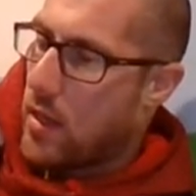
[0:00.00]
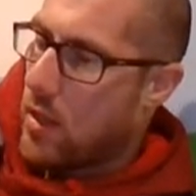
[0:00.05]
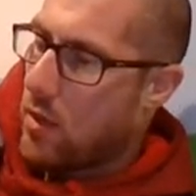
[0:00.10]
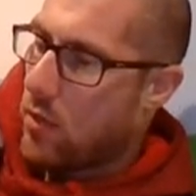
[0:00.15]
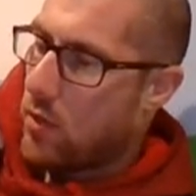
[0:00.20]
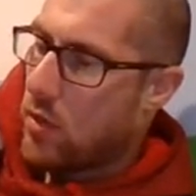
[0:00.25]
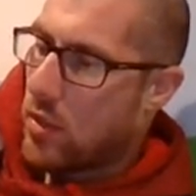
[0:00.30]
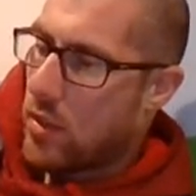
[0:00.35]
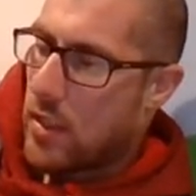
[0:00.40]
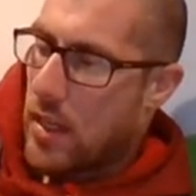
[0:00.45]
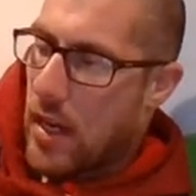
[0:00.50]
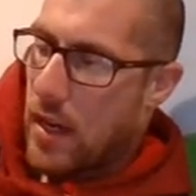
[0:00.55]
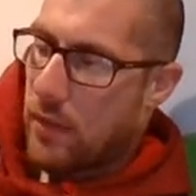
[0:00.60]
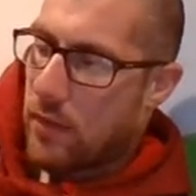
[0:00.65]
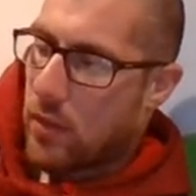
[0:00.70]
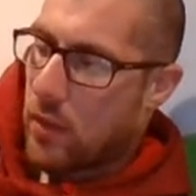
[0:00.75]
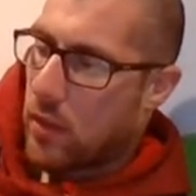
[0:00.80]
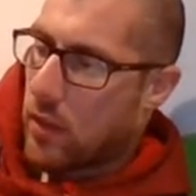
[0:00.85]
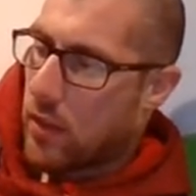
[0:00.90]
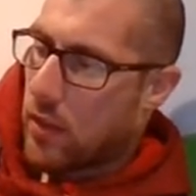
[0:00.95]
You just
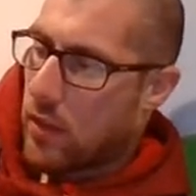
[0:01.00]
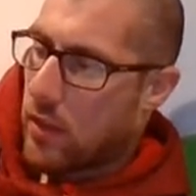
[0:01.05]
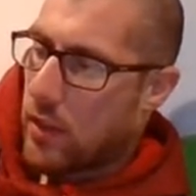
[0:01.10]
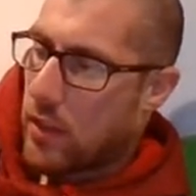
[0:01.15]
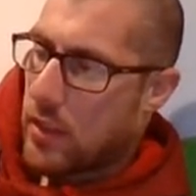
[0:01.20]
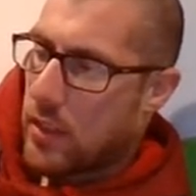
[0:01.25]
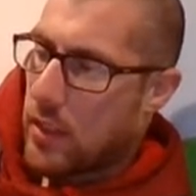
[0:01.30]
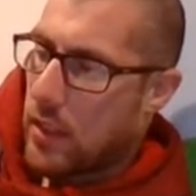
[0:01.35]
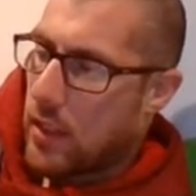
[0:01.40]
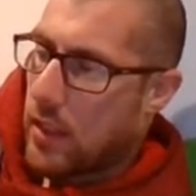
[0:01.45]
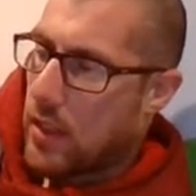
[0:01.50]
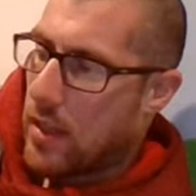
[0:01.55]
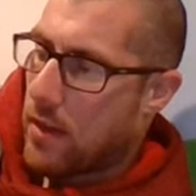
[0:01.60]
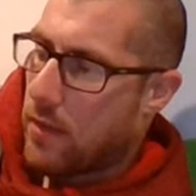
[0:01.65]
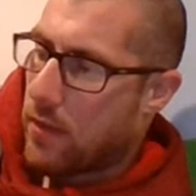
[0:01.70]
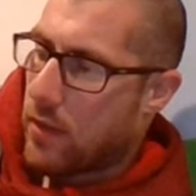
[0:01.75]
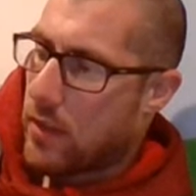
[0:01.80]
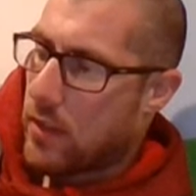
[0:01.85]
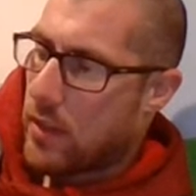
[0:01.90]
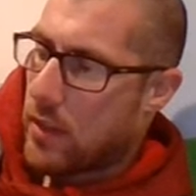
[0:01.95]
have to learn to see the
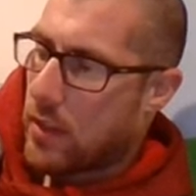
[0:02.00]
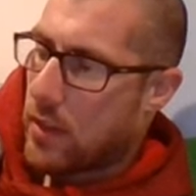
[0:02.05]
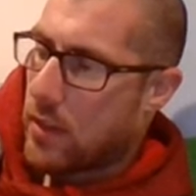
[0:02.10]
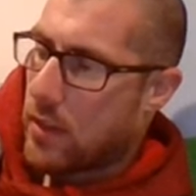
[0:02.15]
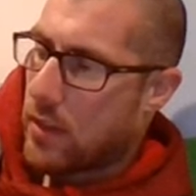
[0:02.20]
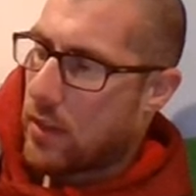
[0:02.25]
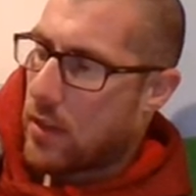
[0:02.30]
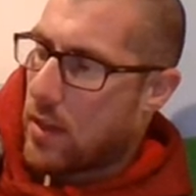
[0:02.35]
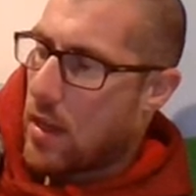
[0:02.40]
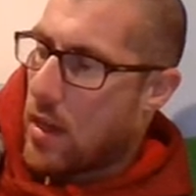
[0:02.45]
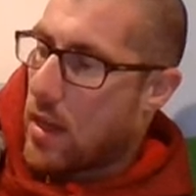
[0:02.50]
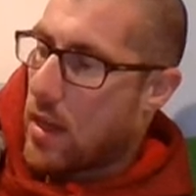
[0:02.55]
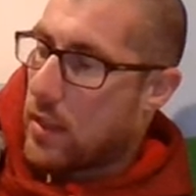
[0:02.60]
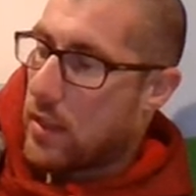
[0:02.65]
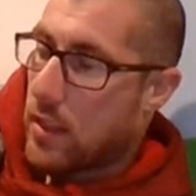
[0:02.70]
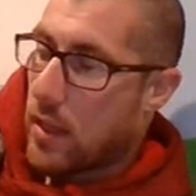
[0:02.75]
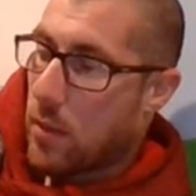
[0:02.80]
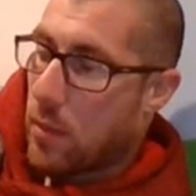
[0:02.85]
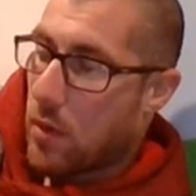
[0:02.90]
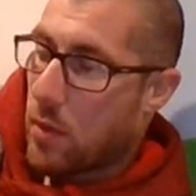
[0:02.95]
differences.
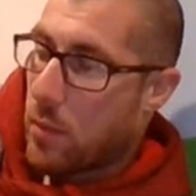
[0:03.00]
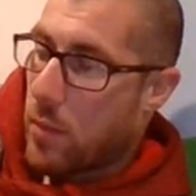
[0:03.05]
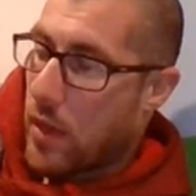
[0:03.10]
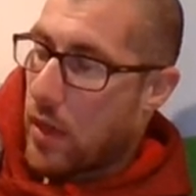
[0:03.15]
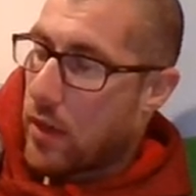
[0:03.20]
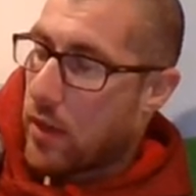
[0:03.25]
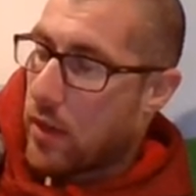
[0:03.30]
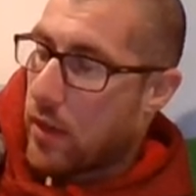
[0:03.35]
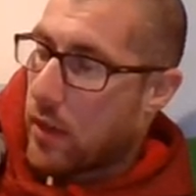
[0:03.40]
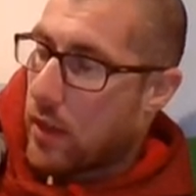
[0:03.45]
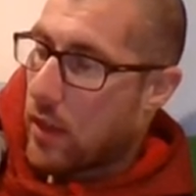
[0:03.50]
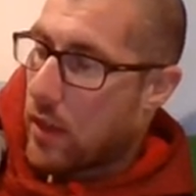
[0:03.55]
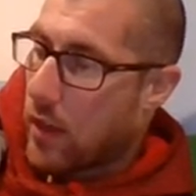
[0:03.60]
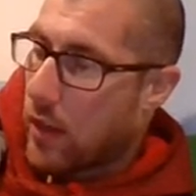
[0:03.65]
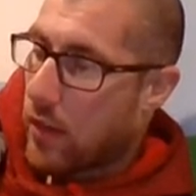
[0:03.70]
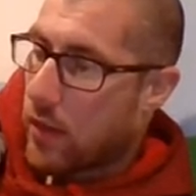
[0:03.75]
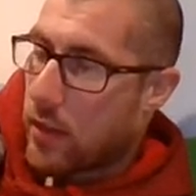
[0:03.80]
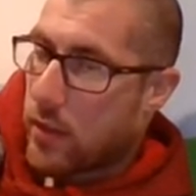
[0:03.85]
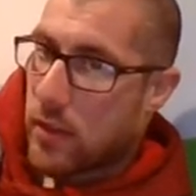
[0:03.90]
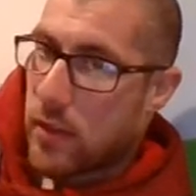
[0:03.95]
Some are bigger than
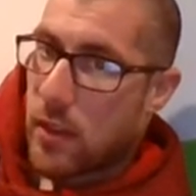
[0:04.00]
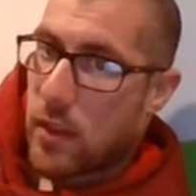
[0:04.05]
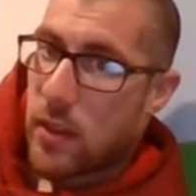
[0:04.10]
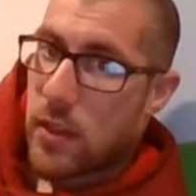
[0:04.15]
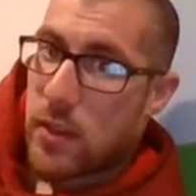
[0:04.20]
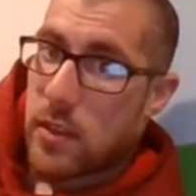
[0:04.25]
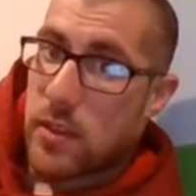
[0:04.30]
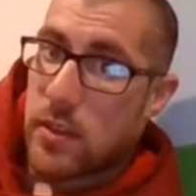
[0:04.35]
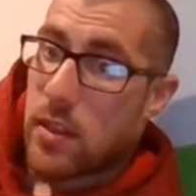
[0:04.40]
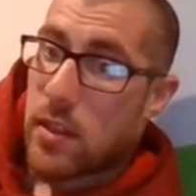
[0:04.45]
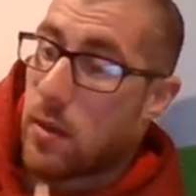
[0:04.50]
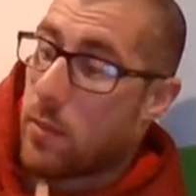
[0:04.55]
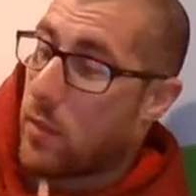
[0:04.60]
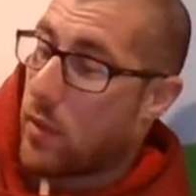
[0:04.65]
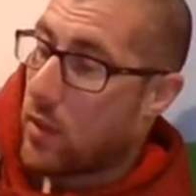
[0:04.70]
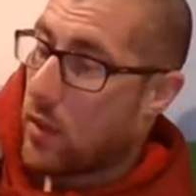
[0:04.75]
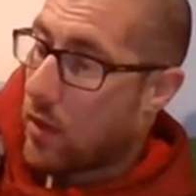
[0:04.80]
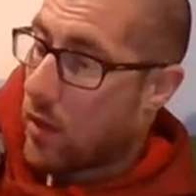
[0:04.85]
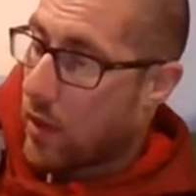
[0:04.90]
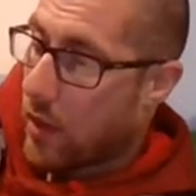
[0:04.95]
others, some
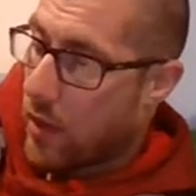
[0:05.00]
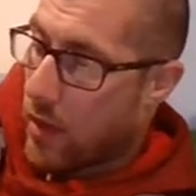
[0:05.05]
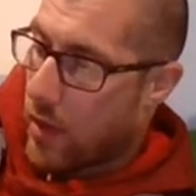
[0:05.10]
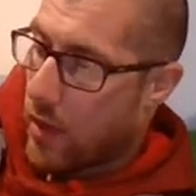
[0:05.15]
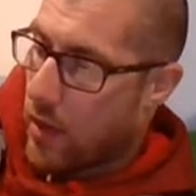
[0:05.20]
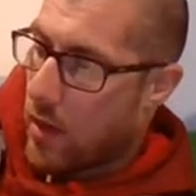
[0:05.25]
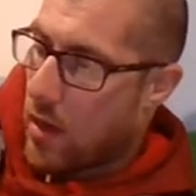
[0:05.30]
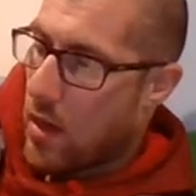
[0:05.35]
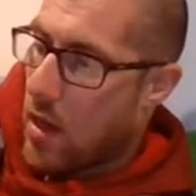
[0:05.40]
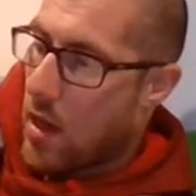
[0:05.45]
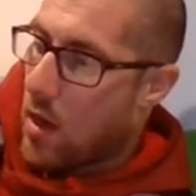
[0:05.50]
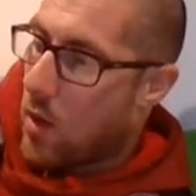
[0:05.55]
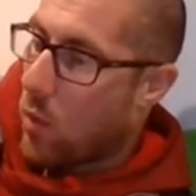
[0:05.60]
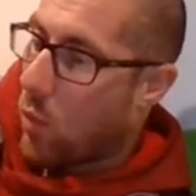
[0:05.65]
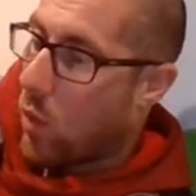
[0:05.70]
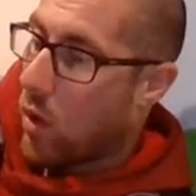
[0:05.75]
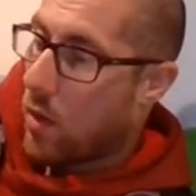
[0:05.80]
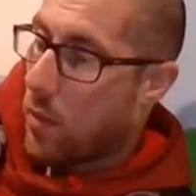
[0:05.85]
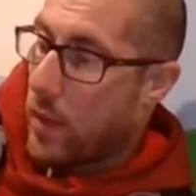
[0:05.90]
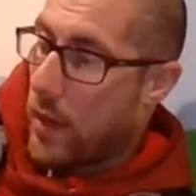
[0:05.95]
are darker.
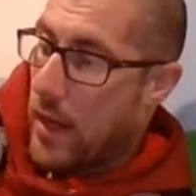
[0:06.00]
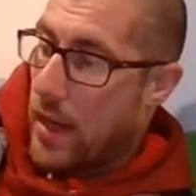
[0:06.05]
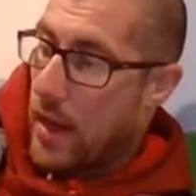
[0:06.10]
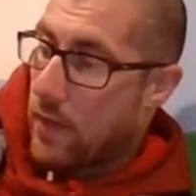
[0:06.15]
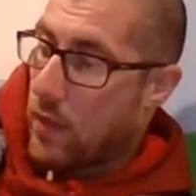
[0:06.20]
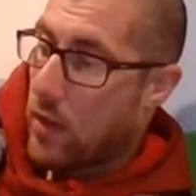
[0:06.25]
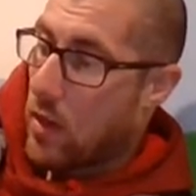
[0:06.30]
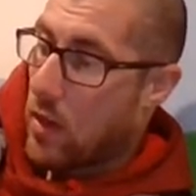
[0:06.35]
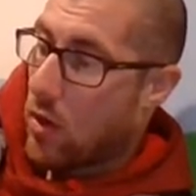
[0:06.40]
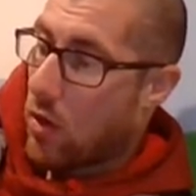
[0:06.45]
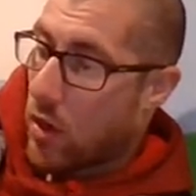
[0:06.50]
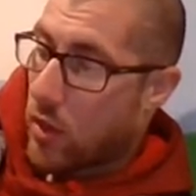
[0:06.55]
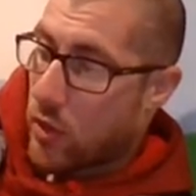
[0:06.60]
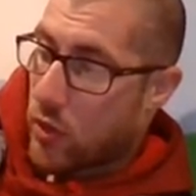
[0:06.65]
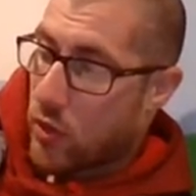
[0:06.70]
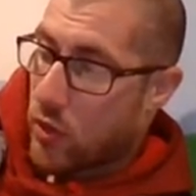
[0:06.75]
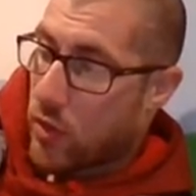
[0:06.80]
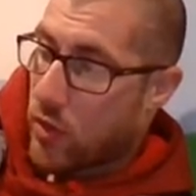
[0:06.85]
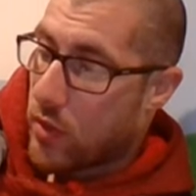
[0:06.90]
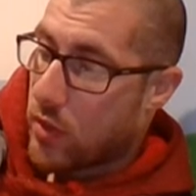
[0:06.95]
One might have a
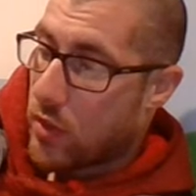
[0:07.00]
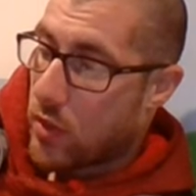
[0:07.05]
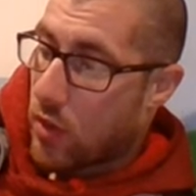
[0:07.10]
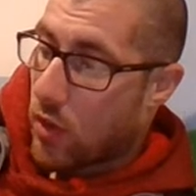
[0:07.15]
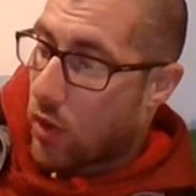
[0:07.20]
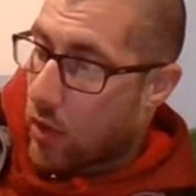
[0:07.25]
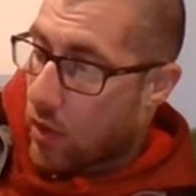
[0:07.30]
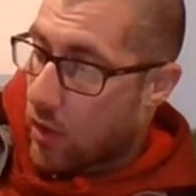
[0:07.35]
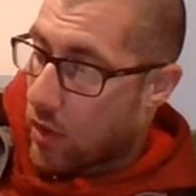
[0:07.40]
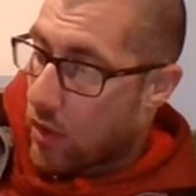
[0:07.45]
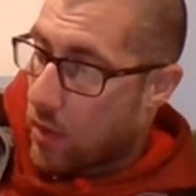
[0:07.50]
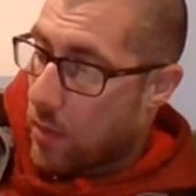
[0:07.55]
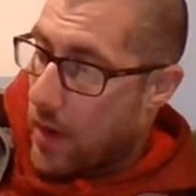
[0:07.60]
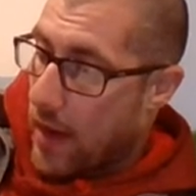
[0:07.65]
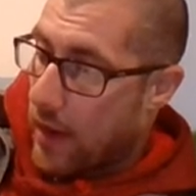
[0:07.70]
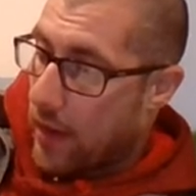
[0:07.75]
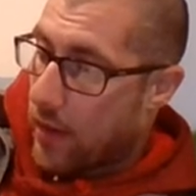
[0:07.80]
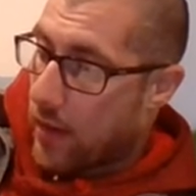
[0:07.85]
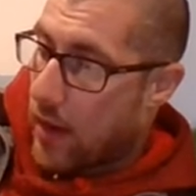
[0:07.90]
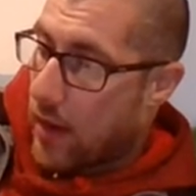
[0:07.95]
notch or a scar on the
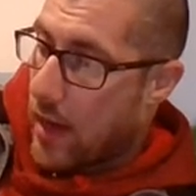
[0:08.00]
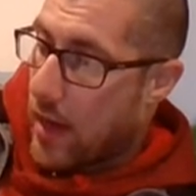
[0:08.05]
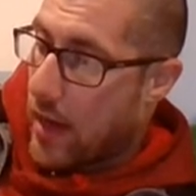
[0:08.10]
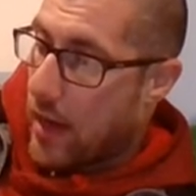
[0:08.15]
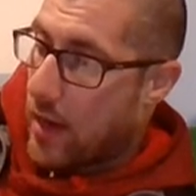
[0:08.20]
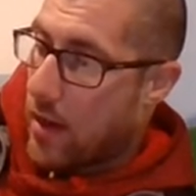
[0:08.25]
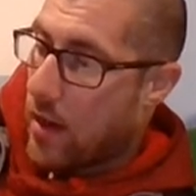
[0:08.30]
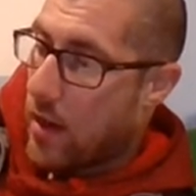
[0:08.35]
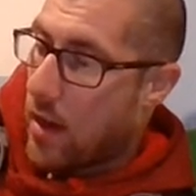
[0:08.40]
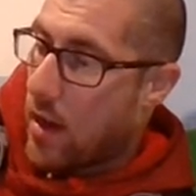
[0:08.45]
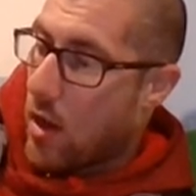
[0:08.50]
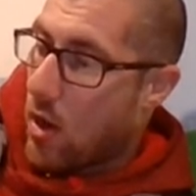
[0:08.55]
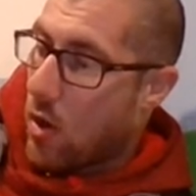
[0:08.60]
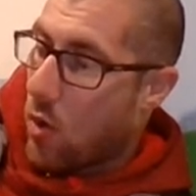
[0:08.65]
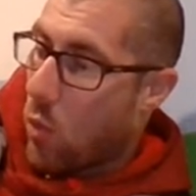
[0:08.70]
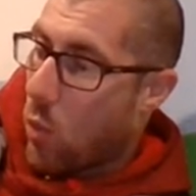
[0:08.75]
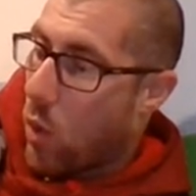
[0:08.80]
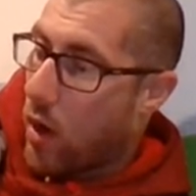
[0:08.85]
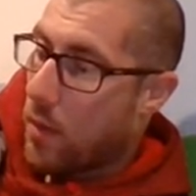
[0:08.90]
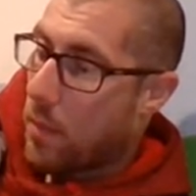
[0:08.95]
back or head,
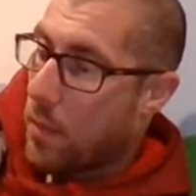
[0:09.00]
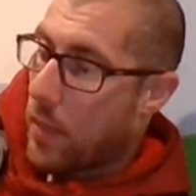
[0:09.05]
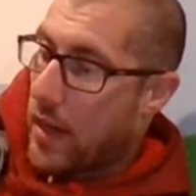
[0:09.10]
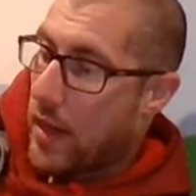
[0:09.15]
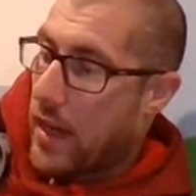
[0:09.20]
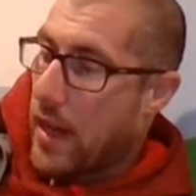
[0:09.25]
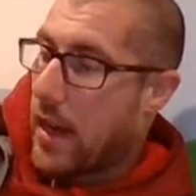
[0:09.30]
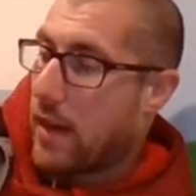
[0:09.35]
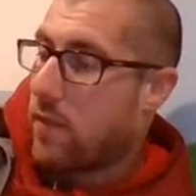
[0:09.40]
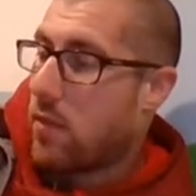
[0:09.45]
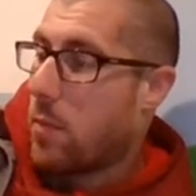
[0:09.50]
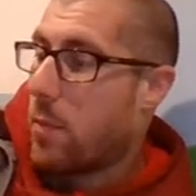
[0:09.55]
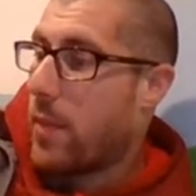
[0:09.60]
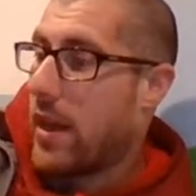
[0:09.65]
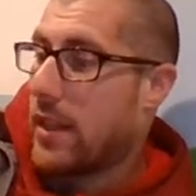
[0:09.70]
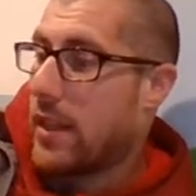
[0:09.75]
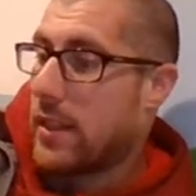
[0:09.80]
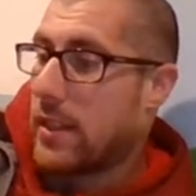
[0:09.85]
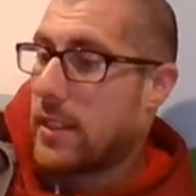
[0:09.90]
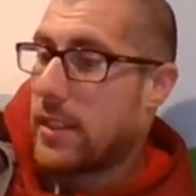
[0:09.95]
one might have a
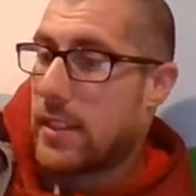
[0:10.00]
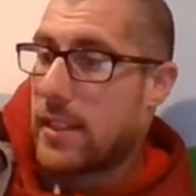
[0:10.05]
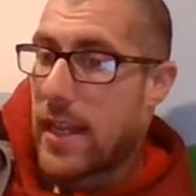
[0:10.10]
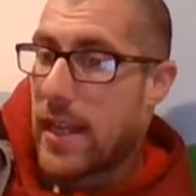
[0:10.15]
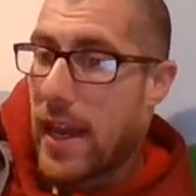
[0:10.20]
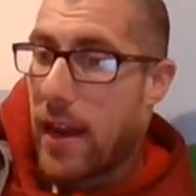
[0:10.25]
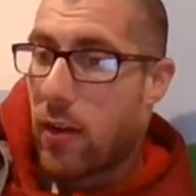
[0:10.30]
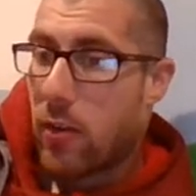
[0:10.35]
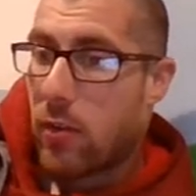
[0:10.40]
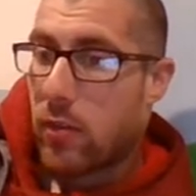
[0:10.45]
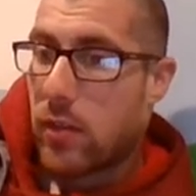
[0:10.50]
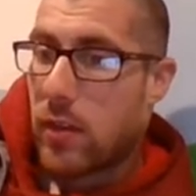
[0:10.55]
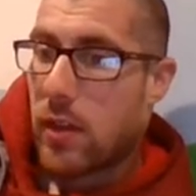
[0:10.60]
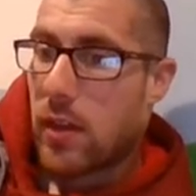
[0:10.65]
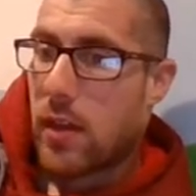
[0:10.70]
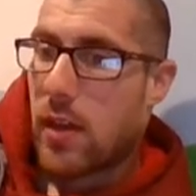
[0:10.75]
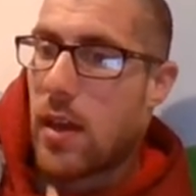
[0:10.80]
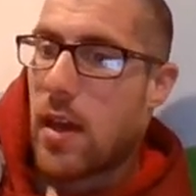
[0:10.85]
bent snout.